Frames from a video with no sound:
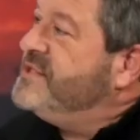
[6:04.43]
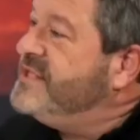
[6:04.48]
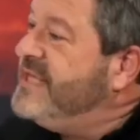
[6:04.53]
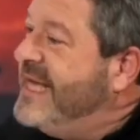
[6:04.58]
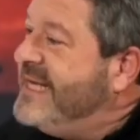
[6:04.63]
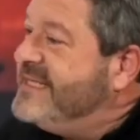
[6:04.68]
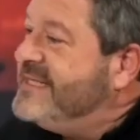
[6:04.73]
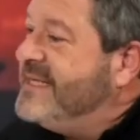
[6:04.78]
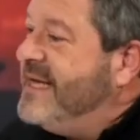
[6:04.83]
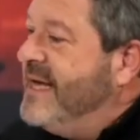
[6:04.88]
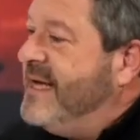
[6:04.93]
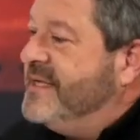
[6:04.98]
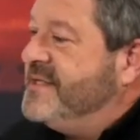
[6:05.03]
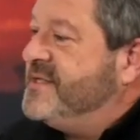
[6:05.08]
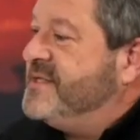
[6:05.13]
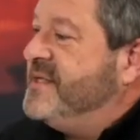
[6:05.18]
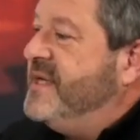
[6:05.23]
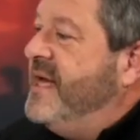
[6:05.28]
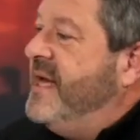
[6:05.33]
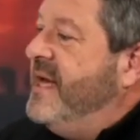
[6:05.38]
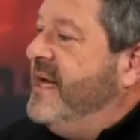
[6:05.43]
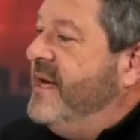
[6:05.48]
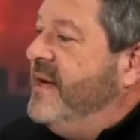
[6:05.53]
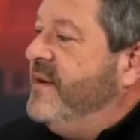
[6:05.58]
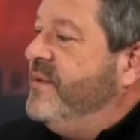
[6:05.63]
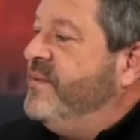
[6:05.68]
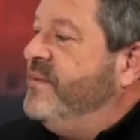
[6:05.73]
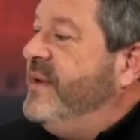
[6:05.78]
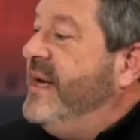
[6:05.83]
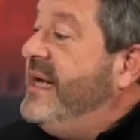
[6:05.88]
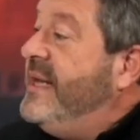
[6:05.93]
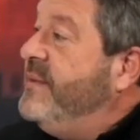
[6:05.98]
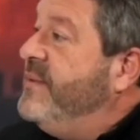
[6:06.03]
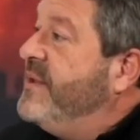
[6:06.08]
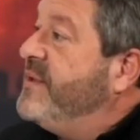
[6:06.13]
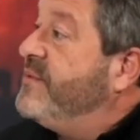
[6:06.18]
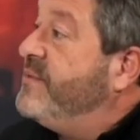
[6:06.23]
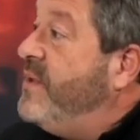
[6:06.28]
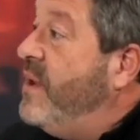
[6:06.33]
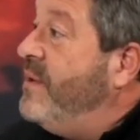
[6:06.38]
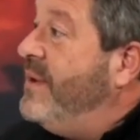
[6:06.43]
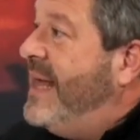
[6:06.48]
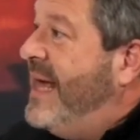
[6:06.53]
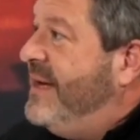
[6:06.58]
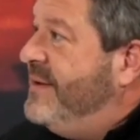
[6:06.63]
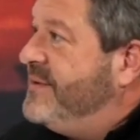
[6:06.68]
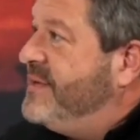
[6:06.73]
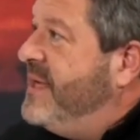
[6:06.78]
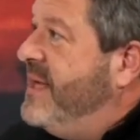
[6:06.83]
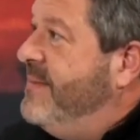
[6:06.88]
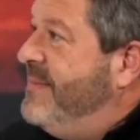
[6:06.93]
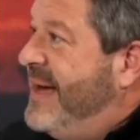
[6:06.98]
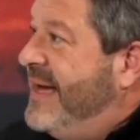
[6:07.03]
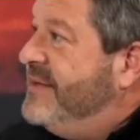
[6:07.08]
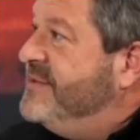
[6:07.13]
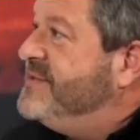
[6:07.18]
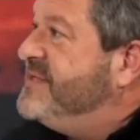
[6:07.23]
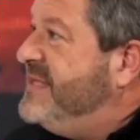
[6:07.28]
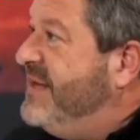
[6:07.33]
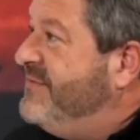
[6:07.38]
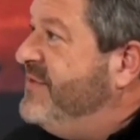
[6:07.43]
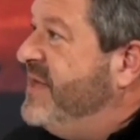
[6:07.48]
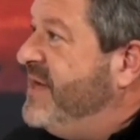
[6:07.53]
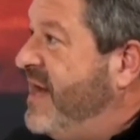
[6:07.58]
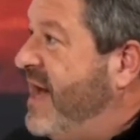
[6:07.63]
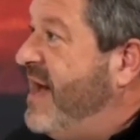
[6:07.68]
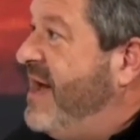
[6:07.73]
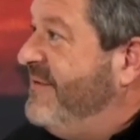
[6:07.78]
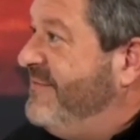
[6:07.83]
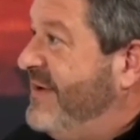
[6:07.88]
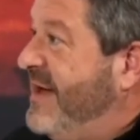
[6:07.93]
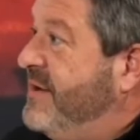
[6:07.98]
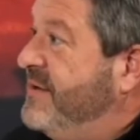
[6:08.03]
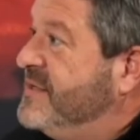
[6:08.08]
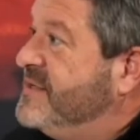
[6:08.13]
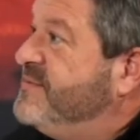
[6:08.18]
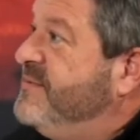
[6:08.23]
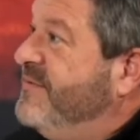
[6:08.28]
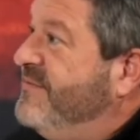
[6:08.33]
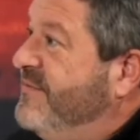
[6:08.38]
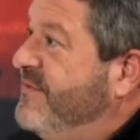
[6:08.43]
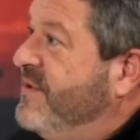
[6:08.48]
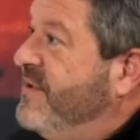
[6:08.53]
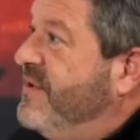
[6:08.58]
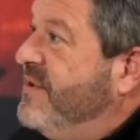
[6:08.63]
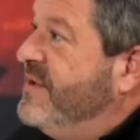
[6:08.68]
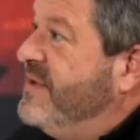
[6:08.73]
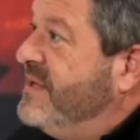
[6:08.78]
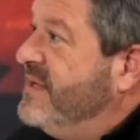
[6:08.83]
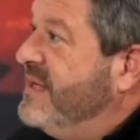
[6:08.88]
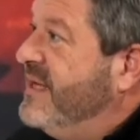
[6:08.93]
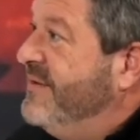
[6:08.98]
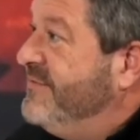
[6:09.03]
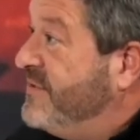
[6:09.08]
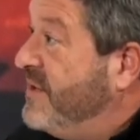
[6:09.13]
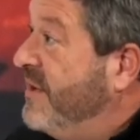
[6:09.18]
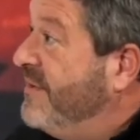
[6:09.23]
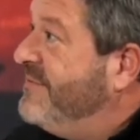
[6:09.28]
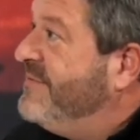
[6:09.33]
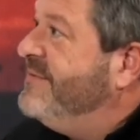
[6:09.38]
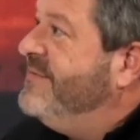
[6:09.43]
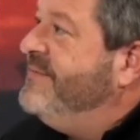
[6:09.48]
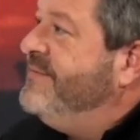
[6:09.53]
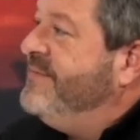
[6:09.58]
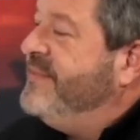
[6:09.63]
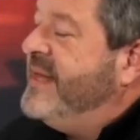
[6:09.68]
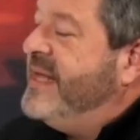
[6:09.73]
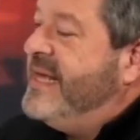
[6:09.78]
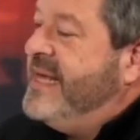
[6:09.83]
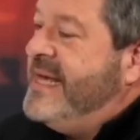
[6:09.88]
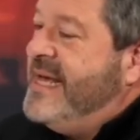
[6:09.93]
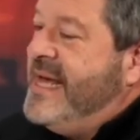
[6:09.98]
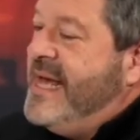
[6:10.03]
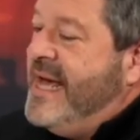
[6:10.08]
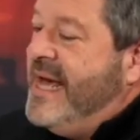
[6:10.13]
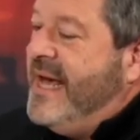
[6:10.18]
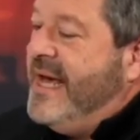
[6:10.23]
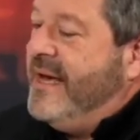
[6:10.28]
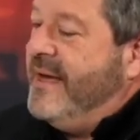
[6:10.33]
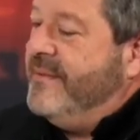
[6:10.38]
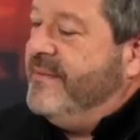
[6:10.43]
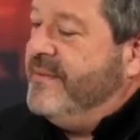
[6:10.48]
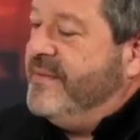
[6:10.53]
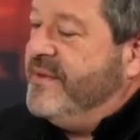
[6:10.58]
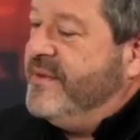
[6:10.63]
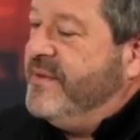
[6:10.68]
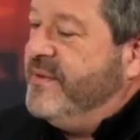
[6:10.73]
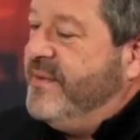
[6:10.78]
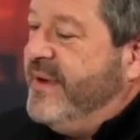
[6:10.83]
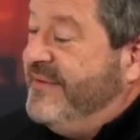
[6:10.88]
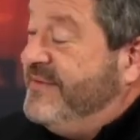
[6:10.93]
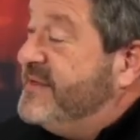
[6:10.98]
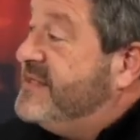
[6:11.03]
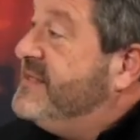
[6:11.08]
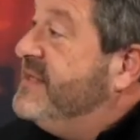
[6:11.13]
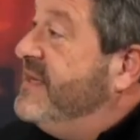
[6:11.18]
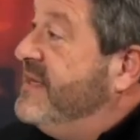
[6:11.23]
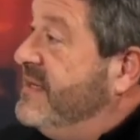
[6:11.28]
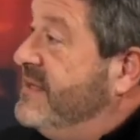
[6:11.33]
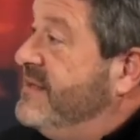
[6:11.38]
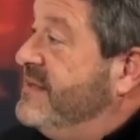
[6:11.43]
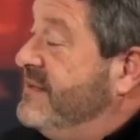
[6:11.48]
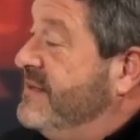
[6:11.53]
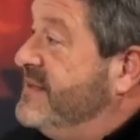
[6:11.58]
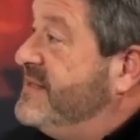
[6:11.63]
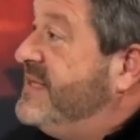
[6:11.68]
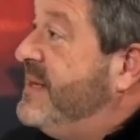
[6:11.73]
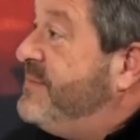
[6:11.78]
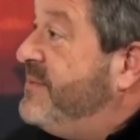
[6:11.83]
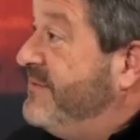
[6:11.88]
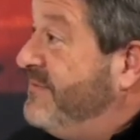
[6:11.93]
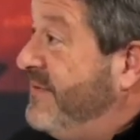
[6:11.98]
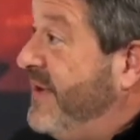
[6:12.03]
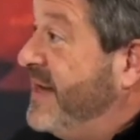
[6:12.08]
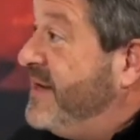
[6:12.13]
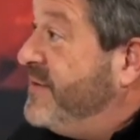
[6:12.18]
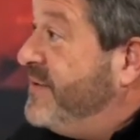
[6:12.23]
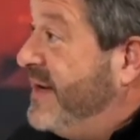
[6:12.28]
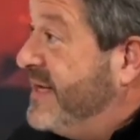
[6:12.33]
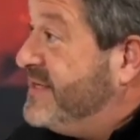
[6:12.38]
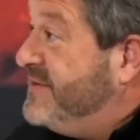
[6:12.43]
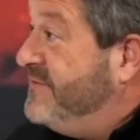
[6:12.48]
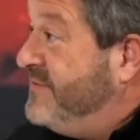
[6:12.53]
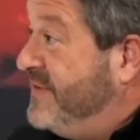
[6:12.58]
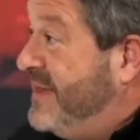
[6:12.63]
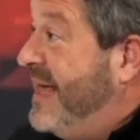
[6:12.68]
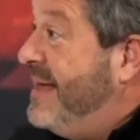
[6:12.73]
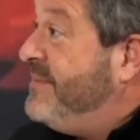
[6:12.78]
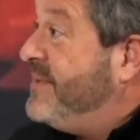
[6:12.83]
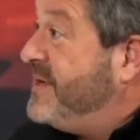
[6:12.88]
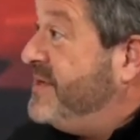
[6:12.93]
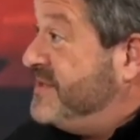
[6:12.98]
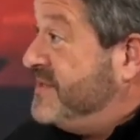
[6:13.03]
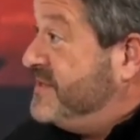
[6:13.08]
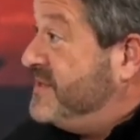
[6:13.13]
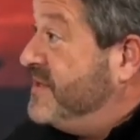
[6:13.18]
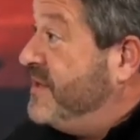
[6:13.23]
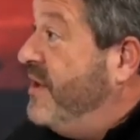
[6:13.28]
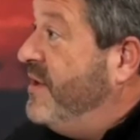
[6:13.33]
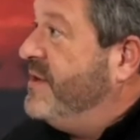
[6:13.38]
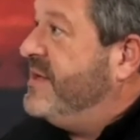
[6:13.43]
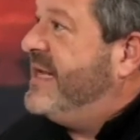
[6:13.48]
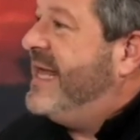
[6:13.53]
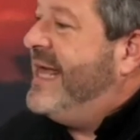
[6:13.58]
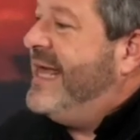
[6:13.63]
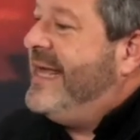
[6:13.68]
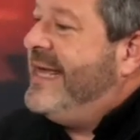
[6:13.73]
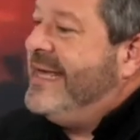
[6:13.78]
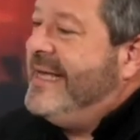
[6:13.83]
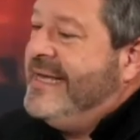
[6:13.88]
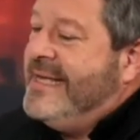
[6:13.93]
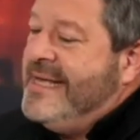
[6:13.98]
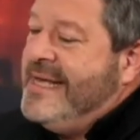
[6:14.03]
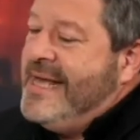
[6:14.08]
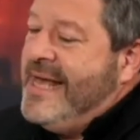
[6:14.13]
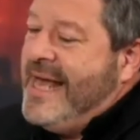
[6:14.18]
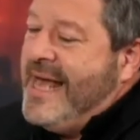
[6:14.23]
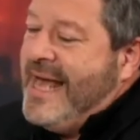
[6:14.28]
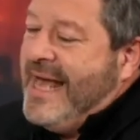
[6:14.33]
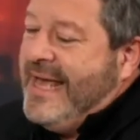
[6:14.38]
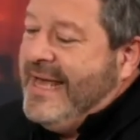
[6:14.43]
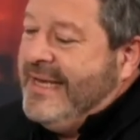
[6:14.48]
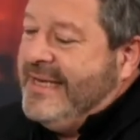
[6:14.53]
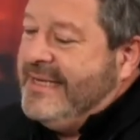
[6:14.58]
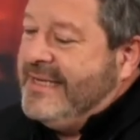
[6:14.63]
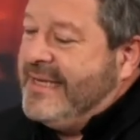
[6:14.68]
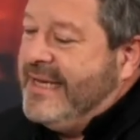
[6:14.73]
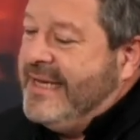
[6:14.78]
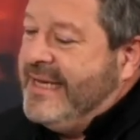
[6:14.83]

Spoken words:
day starts really with rollout about 7.5 hours before liftoff. We have a separate flight director for that because it's a long day. And